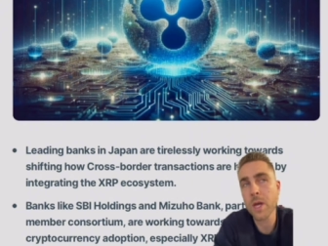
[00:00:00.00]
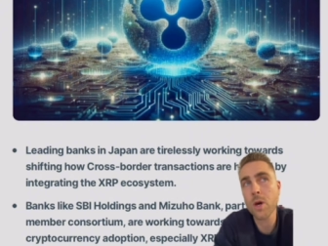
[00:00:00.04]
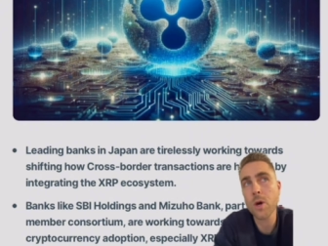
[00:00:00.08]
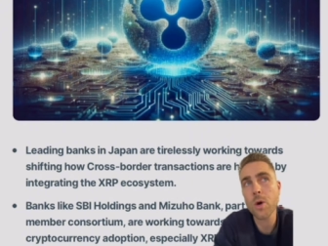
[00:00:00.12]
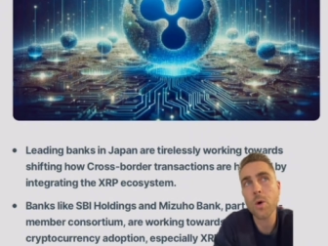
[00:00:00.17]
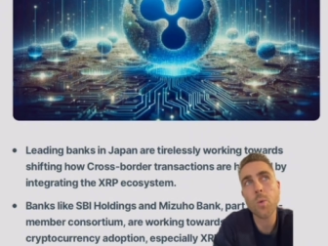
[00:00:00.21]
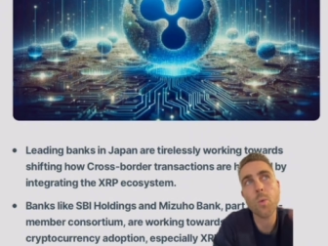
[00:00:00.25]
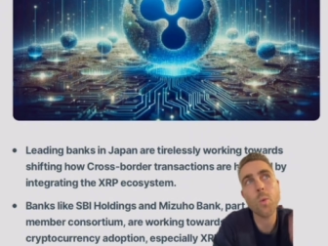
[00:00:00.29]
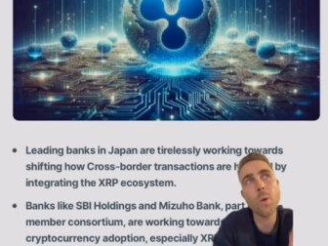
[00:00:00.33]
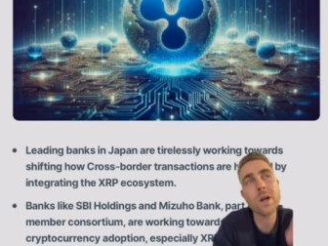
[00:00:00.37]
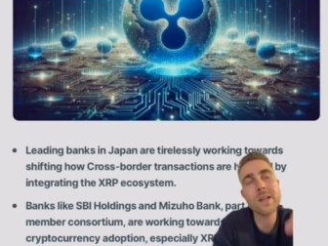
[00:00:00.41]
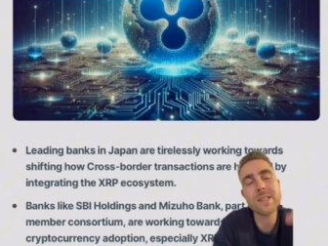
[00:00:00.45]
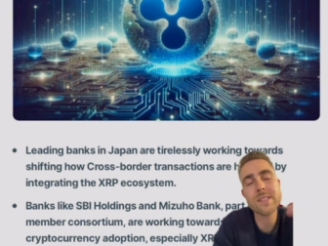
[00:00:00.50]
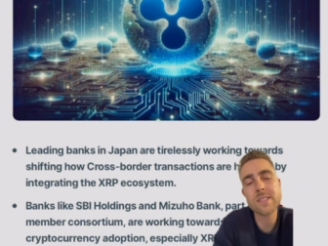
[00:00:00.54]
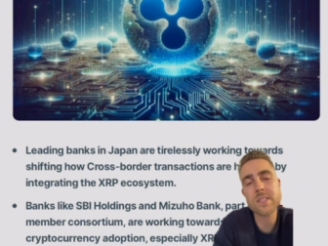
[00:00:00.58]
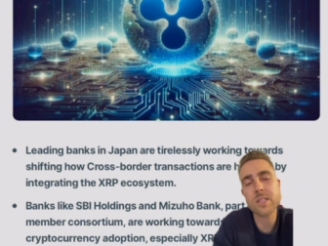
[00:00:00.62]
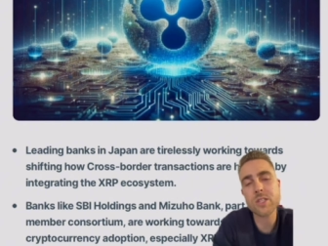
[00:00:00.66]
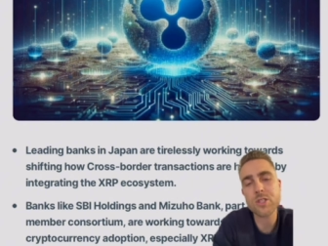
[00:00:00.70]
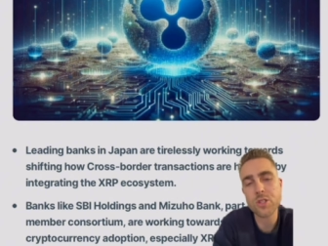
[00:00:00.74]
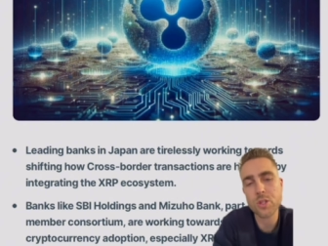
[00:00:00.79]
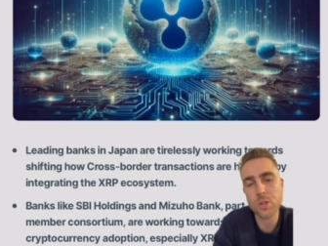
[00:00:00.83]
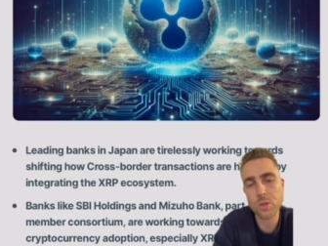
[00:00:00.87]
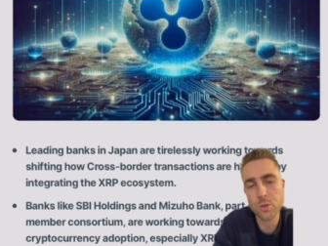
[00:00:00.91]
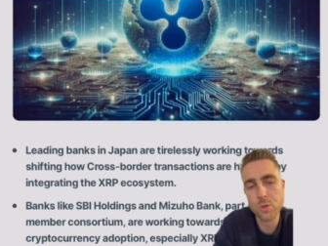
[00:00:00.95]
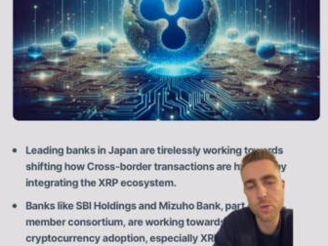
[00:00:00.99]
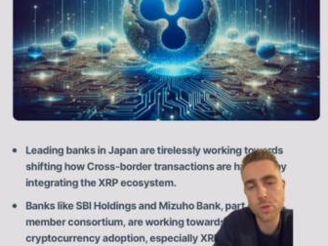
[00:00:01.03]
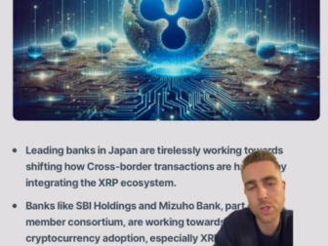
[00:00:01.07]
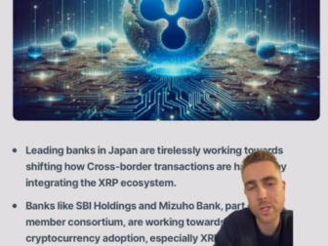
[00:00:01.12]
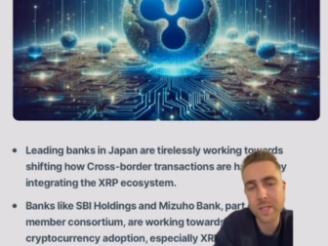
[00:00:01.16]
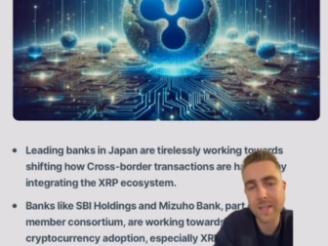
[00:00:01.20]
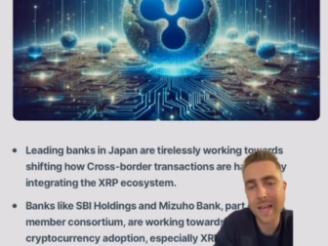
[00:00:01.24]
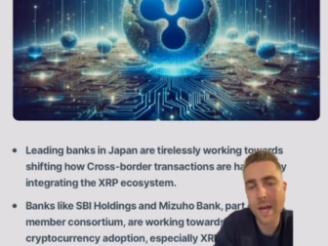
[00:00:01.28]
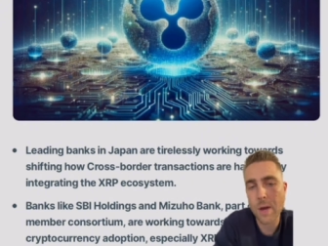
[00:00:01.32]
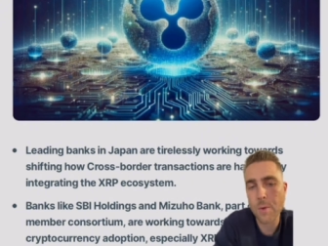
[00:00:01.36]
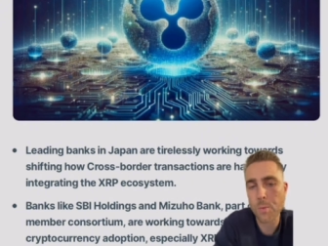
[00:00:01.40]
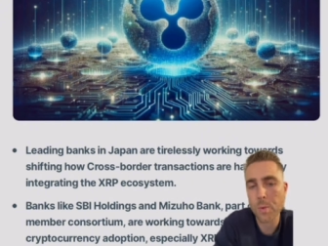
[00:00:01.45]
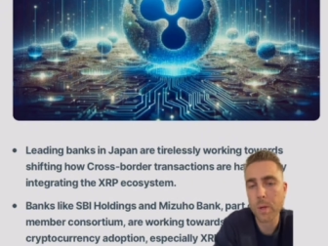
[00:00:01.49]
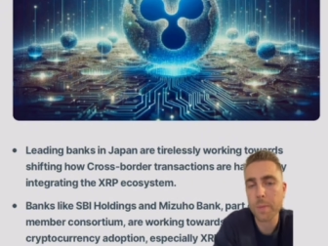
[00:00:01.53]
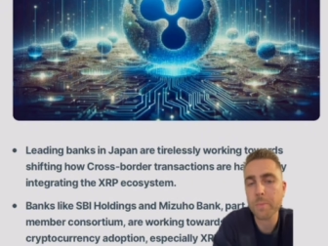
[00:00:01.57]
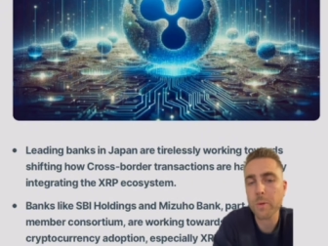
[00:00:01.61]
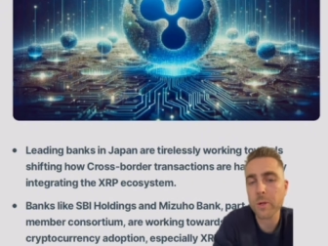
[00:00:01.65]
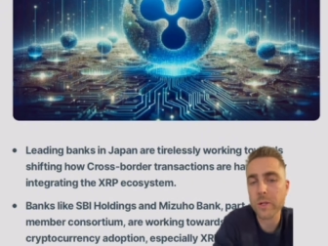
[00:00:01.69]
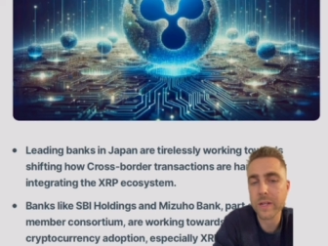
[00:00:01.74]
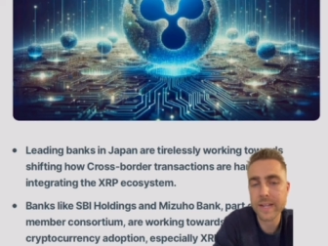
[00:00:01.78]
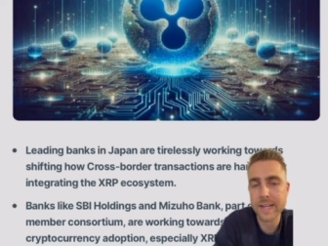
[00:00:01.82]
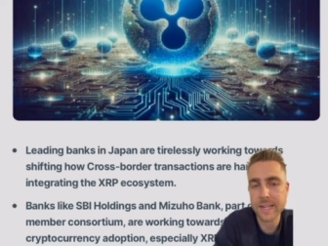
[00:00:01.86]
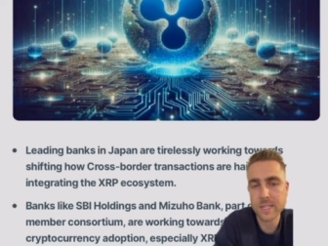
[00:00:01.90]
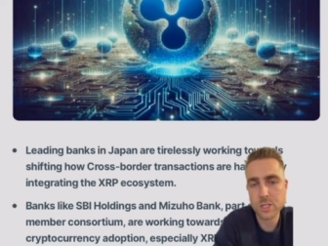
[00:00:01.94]
What is the solution that Ripple and
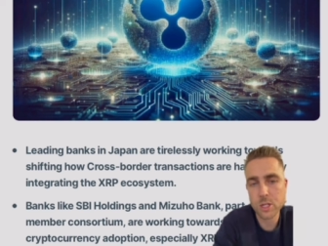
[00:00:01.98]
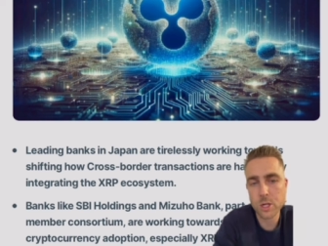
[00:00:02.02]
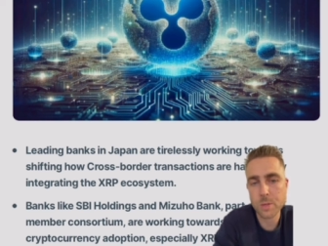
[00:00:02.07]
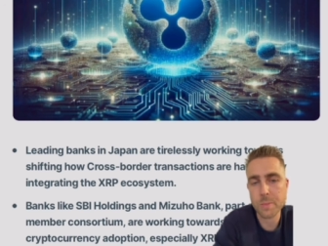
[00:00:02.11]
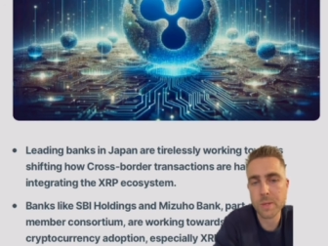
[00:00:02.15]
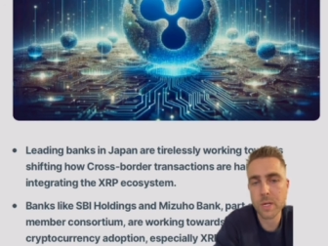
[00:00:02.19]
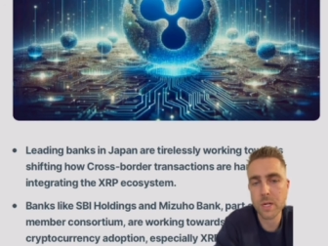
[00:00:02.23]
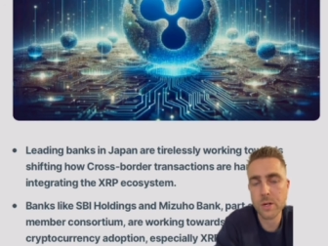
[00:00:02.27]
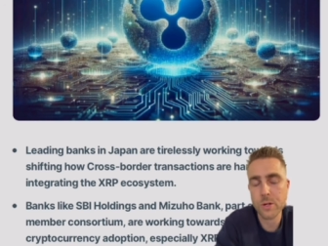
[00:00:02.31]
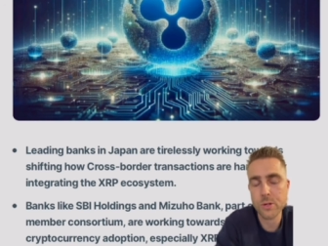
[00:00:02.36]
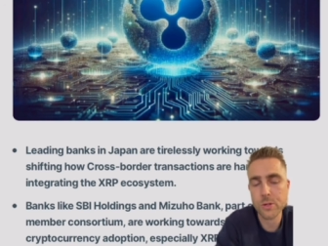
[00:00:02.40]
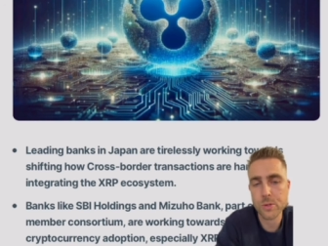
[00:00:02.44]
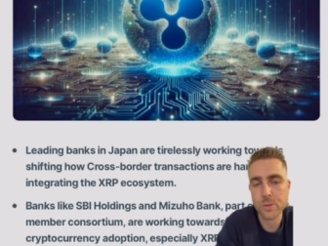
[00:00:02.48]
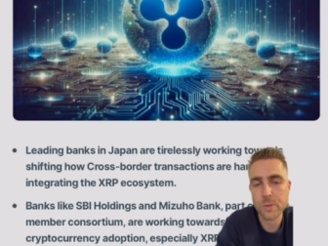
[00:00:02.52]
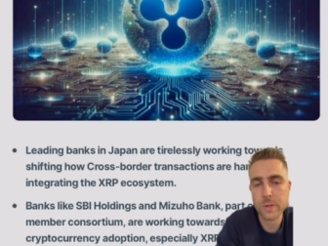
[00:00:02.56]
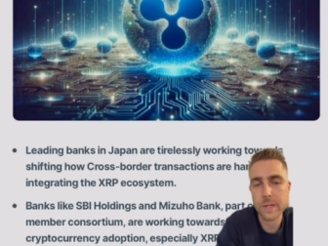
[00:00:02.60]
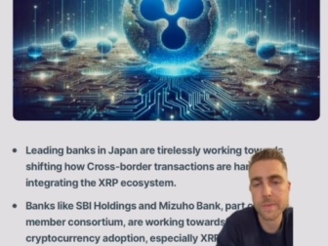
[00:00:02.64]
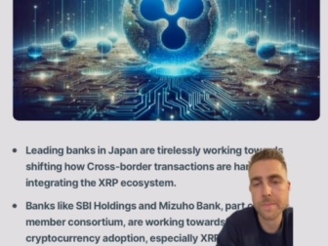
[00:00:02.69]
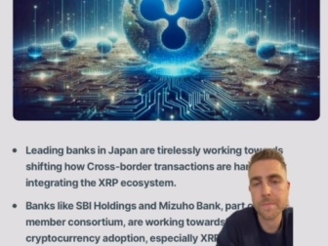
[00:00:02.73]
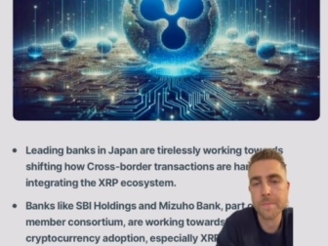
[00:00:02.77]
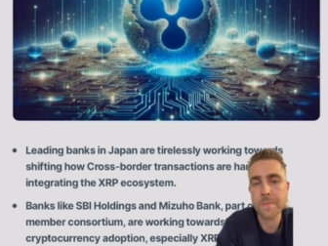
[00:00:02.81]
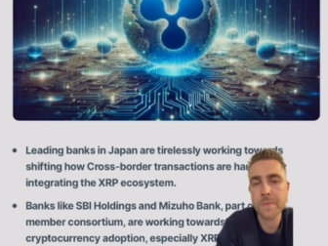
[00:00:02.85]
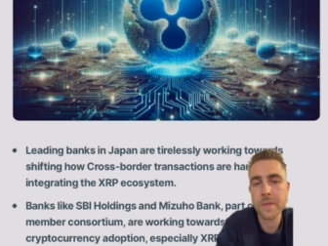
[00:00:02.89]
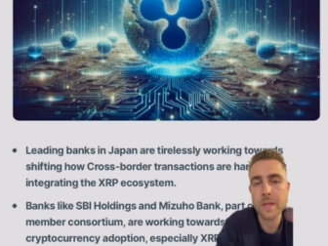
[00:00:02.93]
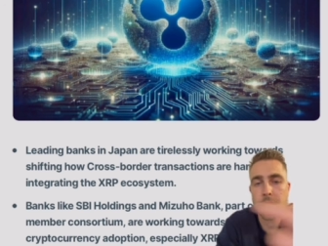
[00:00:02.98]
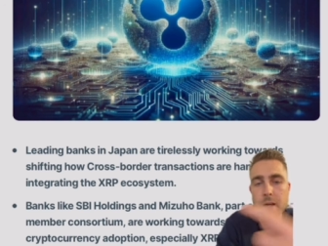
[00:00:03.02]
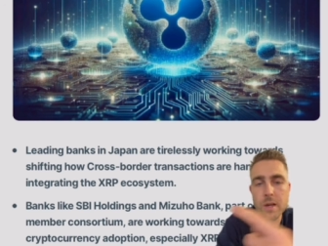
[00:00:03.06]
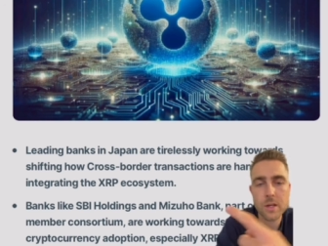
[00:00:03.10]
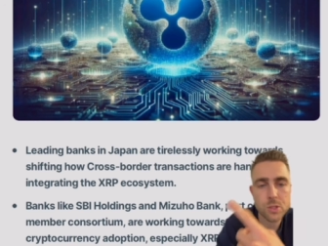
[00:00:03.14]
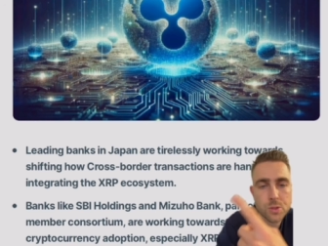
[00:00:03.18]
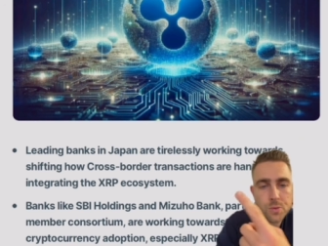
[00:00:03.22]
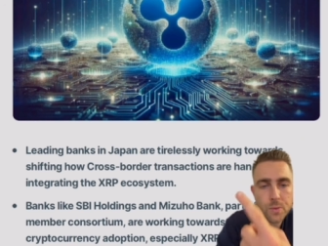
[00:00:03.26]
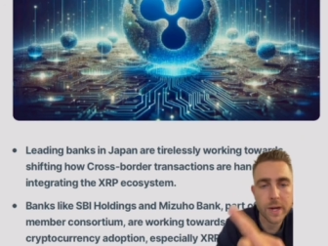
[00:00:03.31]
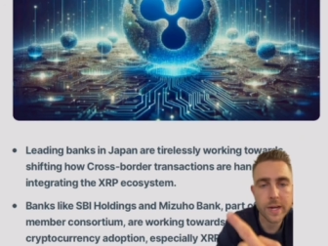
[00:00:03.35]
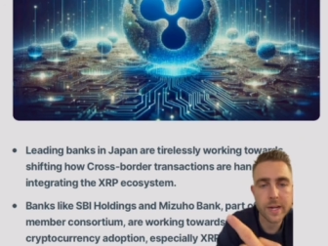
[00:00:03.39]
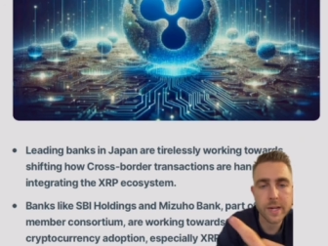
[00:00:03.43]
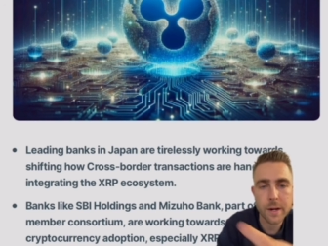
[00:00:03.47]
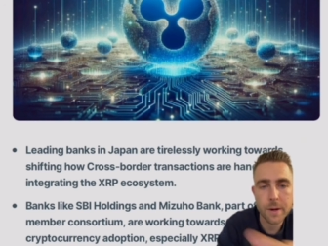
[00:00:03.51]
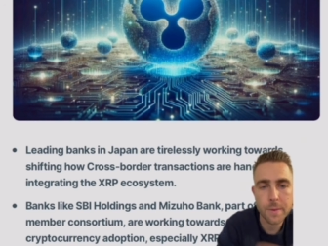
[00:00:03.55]
XRP are doing? It's right here.